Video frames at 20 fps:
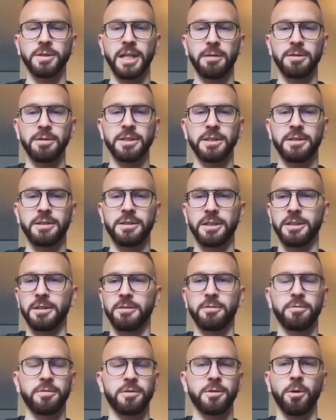I was
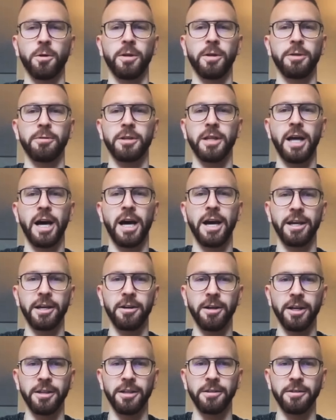just solely relying
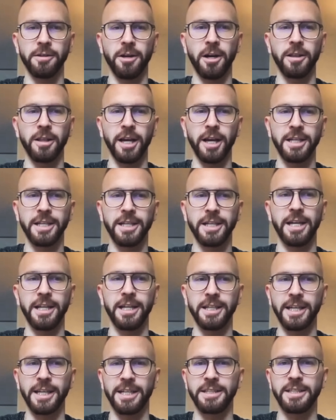on online
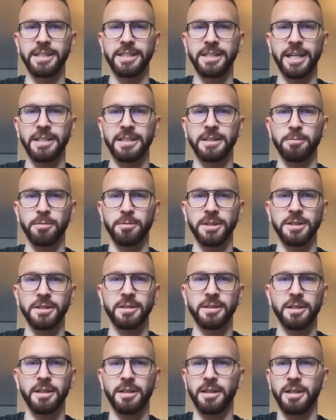dating to get dates and
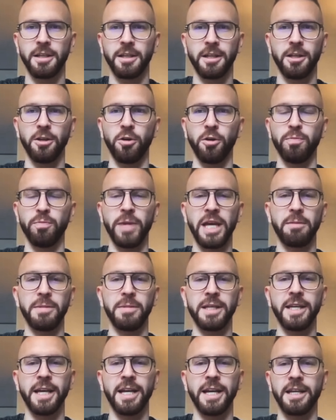was, you know,
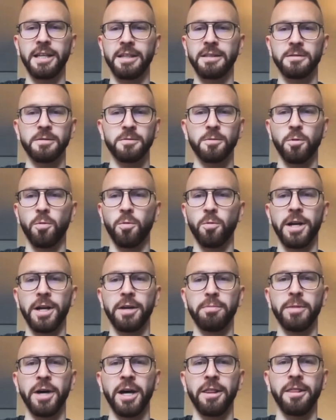maybe getting one a
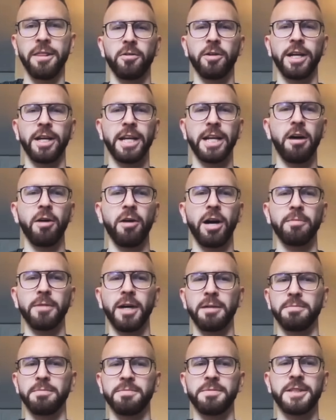month. Right now I'm,
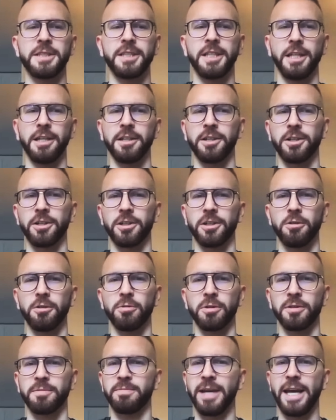I'm seeing a girl,
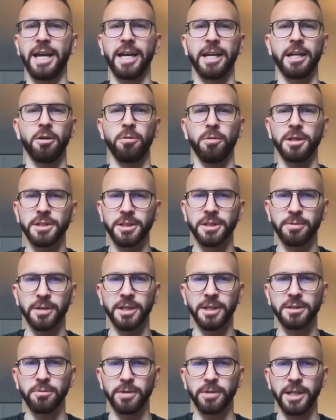we're hanging out once or
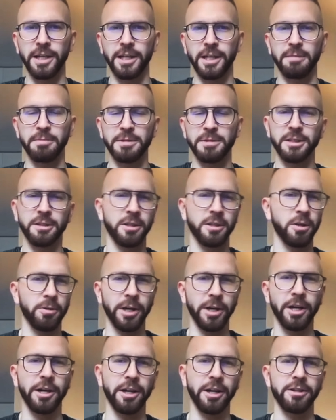twice a week, and I'm still
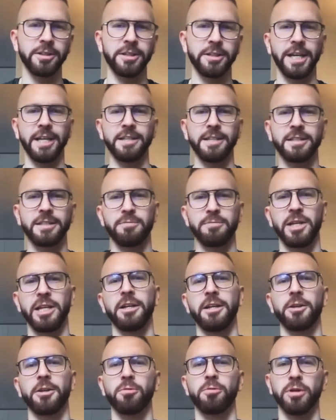going on other dates and
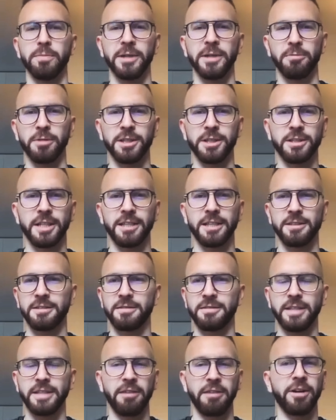meeting other women, which
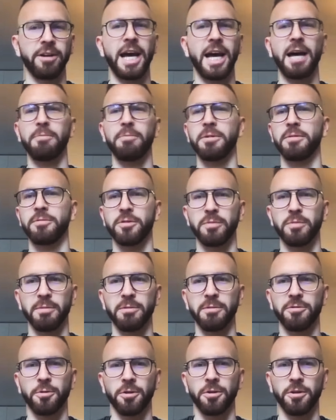has never happened for me
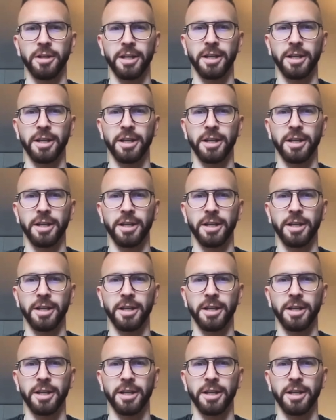before.